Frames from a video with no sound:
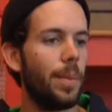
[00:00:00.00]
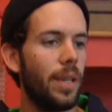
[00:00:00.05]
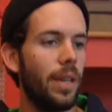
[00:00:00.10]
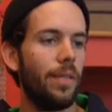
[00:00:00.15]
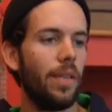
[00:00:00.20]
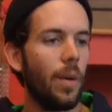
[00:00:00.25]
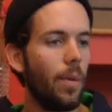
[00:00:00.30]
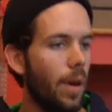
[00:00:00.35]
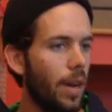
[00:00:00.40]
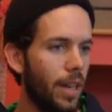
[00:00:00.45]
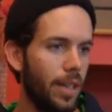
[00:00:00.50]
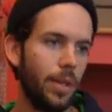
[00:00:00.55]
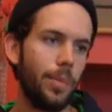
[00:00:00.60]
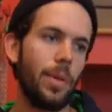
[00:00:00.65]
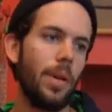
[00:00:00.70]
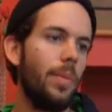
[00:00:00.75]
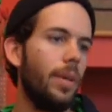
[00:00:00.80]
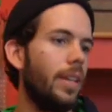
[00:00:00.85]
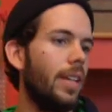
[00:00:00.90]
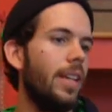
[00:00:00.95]
I mean, if I walk in the
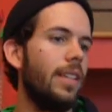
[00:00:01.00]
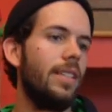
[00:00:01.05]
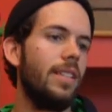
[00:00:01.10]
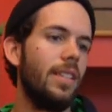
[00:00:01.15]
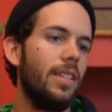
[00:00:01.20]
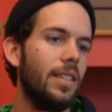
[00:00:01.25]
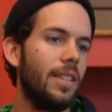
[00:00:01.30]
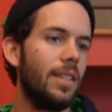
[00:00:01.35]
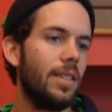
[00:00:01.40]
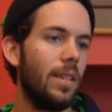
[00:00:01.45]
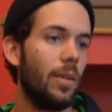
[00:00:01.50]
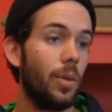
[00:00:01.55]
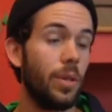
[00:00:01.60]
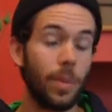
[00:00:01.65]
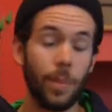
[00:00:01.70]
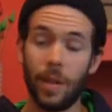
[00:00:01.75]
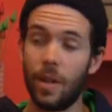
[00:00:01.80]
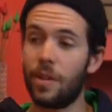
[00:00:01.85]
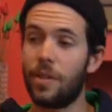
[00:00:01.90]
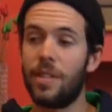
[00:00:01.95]
public and I see this, or
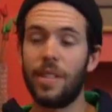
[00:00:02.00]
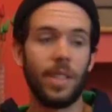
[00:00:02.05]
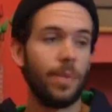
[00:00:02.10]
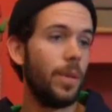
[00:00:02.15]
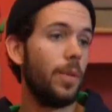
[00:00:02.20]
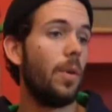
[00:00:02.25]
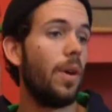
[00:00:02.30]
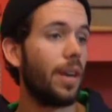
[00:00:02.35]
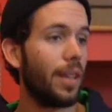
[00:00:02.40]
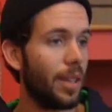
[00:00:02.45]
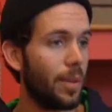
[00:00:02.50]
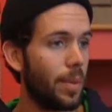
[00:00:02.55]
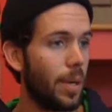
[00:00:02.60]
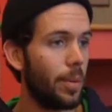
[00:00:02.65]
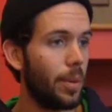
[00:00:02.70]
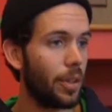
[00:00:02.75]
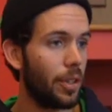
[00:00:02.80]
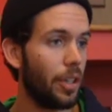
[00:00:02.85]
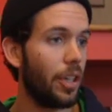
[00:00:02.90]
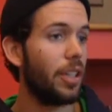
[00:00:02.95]
somebody else sees me walking in the
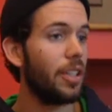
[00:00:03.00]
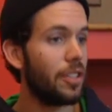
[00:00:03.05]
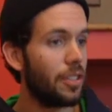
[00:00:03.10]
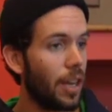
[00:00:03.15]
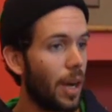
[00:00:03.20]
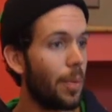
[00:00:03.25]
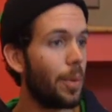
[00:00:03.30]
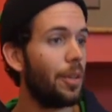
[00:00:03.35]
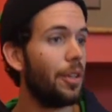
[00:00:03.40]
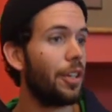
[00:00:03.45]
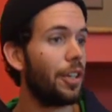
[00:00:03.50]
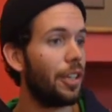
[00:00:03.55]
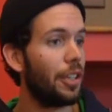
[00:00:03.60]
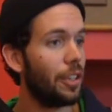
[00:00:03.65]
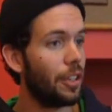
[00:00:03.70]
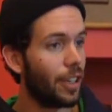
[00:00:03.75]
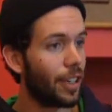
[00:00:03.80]
public, they're going to stop and they're going to